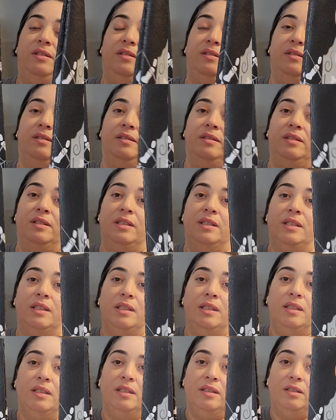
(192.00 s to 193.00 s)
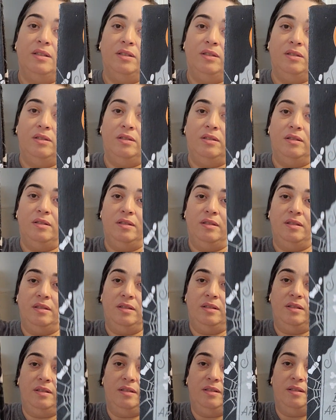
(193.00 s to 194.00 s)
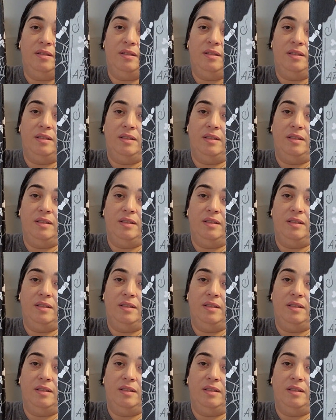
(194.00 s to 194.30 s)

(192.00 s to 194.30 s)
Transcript: (silence)